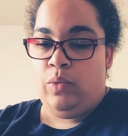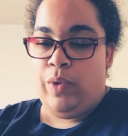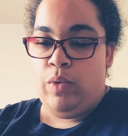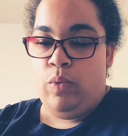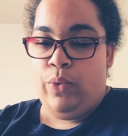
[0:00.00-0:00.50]

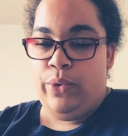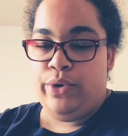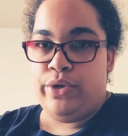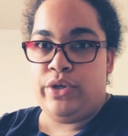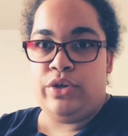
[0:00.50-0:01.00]
Halloween
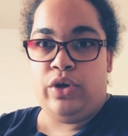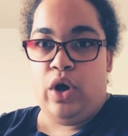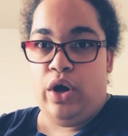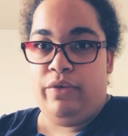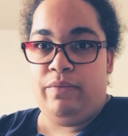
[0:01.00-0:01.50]
Wars, the
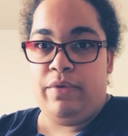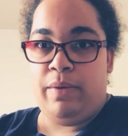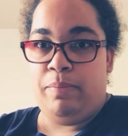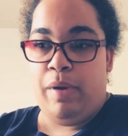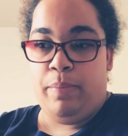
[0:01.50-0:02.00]

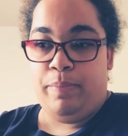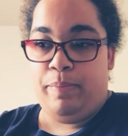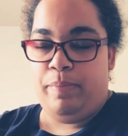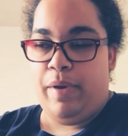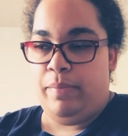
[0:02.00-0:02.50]
carving,
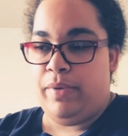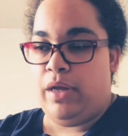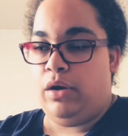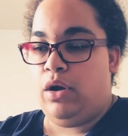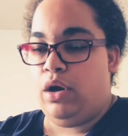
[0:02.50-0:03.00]

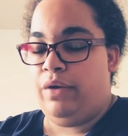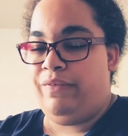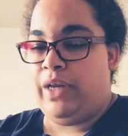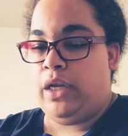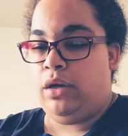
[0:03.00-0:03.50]
pumpkin
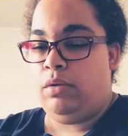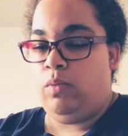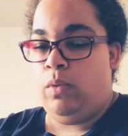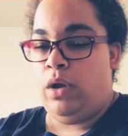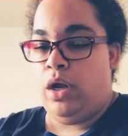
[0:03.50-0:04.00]
carving
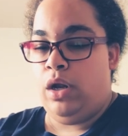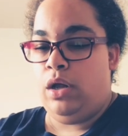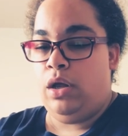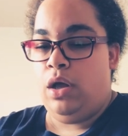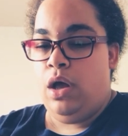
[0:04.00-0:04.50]

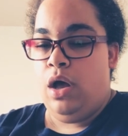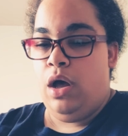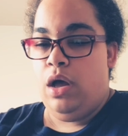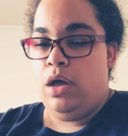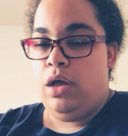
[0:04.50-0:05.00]
one.
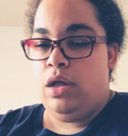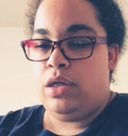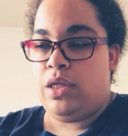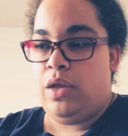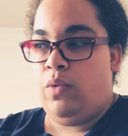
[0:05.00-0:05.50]

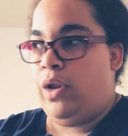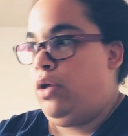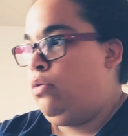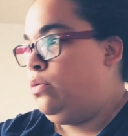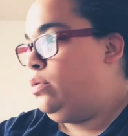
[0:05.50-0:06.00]
Let's see
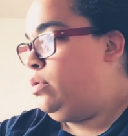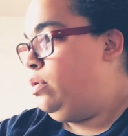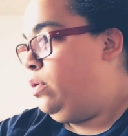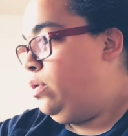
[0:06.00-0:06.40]
what else.